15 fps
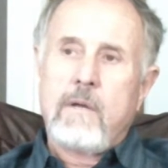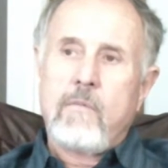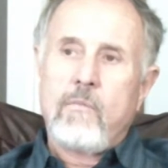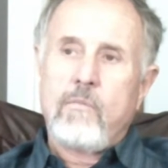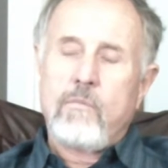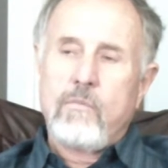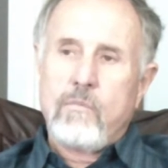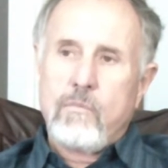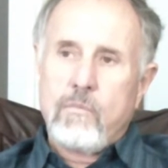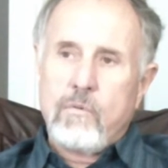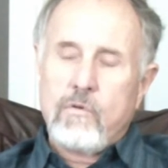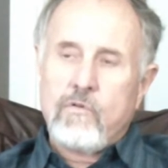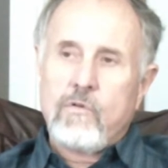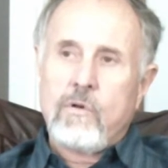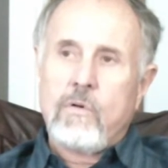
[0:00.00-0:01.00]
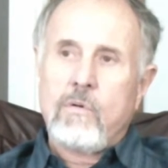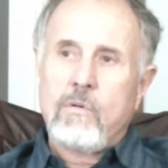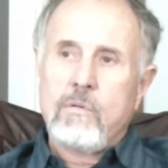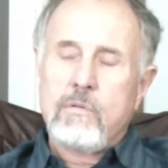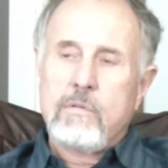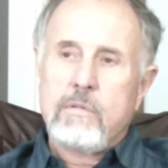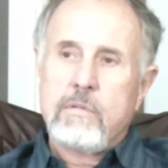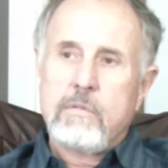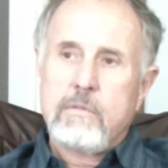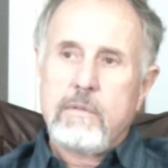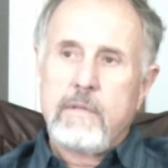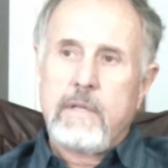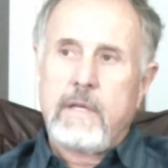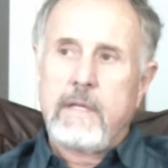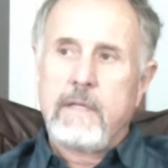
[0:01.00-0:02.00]
I was told
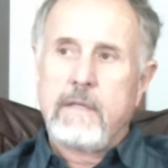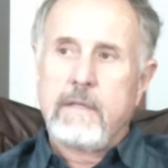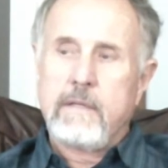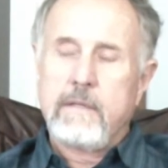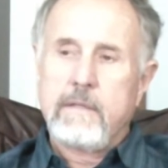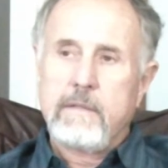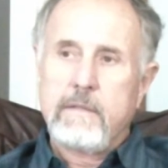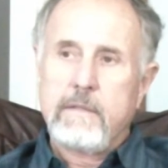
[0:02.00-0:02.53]
that